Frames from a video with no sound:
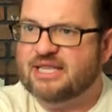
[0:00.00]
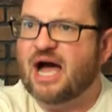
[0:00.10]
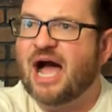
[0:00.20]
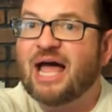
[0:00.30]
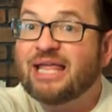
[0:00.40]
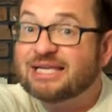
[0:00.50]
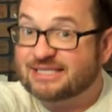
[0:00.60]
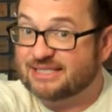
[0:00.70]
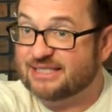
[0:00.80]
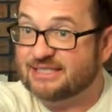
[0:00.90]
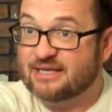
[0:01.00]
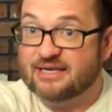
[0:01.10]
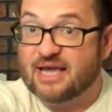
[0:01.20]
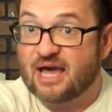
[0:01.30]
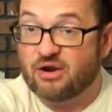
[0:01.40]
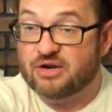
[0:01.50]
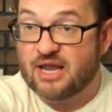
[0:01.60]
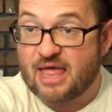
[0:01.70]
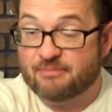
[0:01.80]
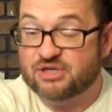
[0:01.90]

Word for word: The highest the sun got on that